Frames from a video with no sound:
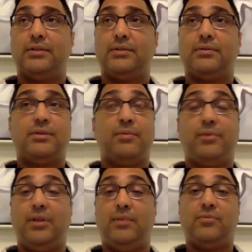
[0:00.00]
Some
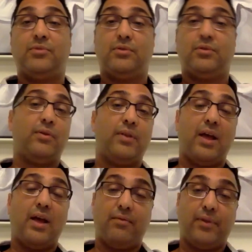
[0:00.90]
teams, you know,
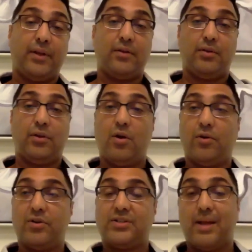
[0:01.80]
have like longer
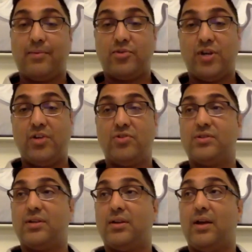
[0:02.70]
established agents
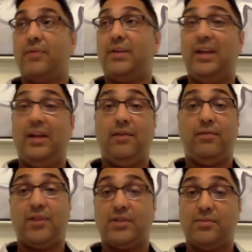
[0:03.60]
that have an
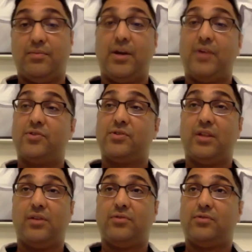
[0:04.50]
influx of buyers or
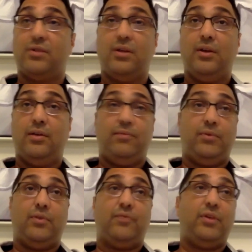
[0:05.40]
sellers.
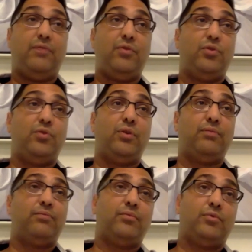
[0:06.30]
You know, if you're doing
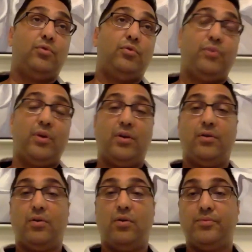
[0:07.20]
200-300
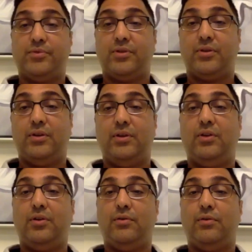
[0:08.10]
homes a
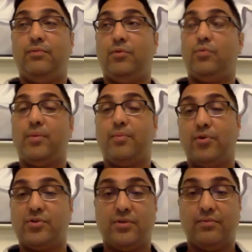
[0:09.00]
year, you're one
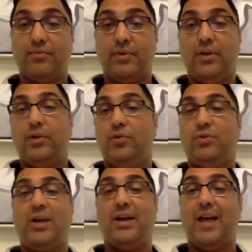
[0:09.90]
person. You
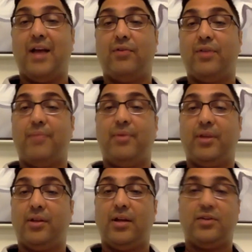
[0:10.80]
can't handle that many
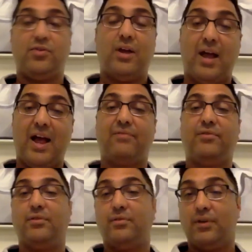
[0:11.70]
clients. You have
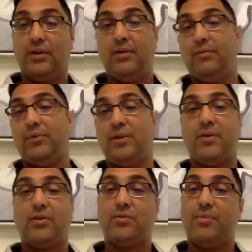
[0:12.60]
to give it
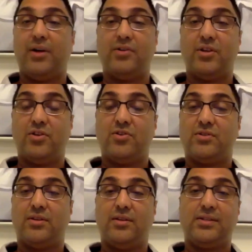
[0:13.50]
out to buyers
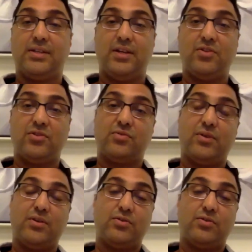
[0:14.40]
agents and listing agents, right?